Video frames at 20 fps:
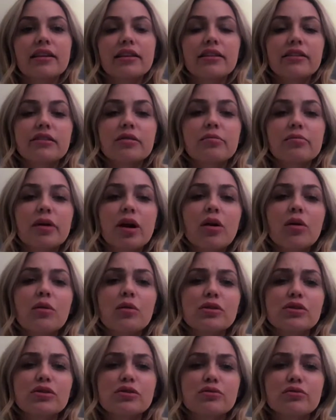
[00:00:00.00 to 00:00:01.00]
that the belt
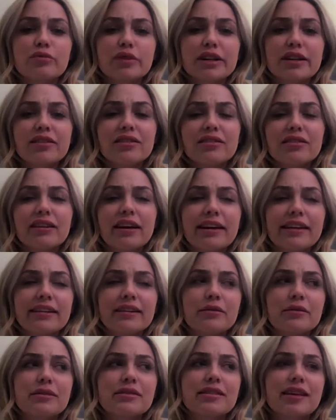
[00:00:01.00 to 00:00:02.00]
was real and
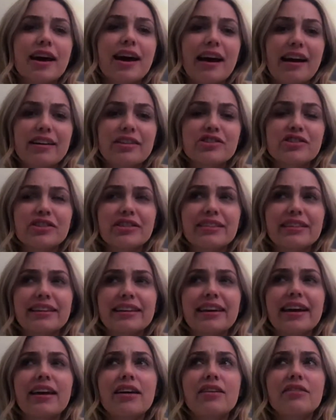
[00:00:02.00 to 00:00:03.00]
it was
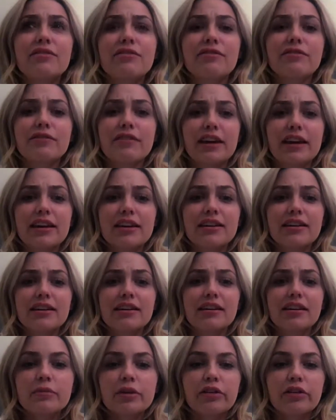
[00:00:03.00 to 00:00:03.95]
actually a fake.